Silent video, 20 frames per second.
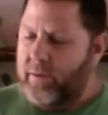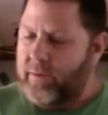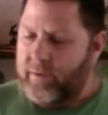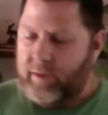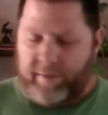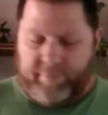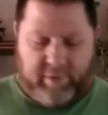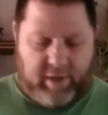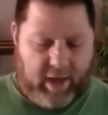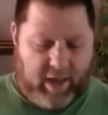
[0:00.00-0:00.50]

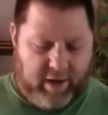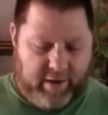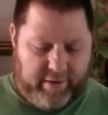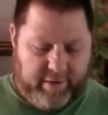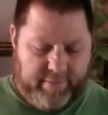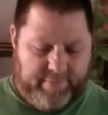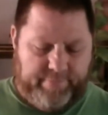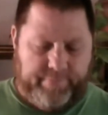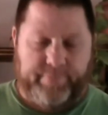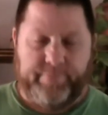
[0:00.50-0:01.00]
I'm kind of
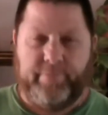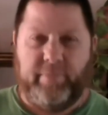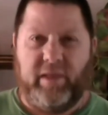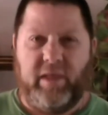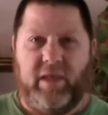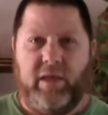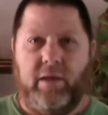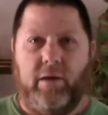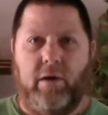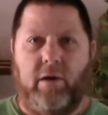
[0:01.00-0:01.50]

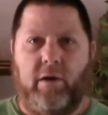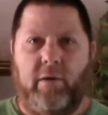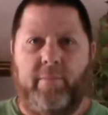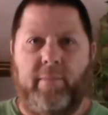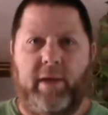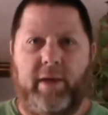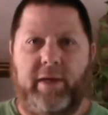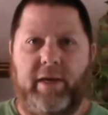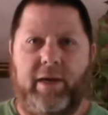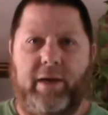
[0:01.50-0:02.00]
meh on them.
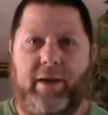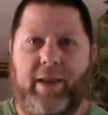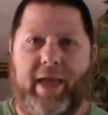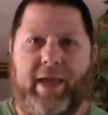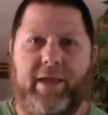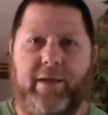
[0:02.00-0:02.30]
I didn't like